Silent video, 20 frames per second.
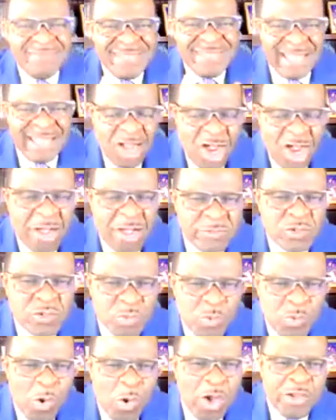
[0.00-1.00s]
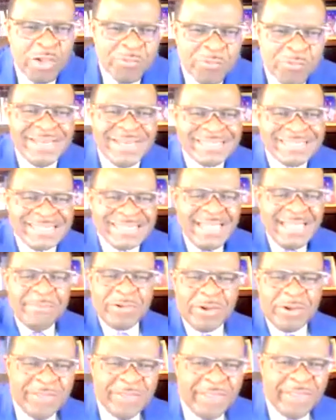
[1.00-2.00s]
they come to work with the same
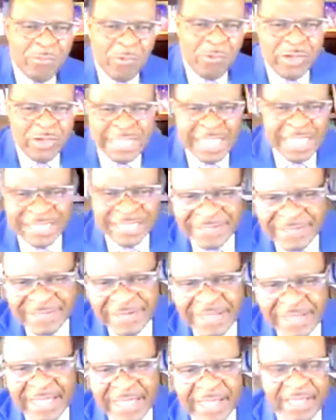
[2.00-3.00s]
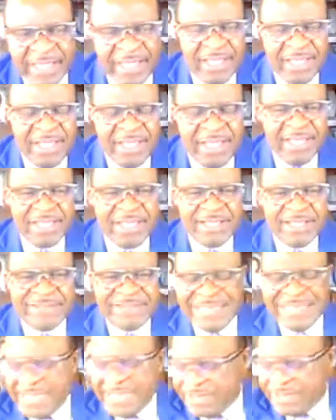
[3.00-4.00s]
clothes they wore yesterday because
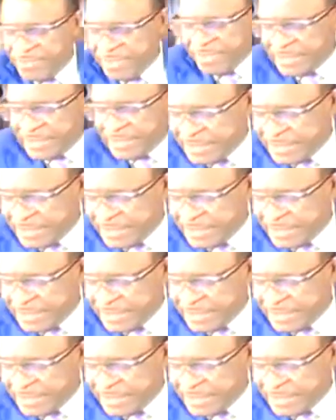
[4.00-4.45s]
the interest is